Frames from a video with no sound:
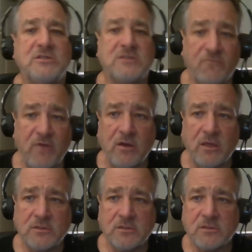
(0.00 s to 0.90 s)

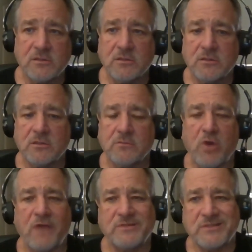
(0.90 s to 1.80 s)
civilians,
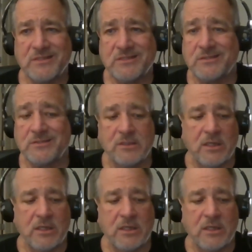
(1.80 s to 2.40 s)
private citizens,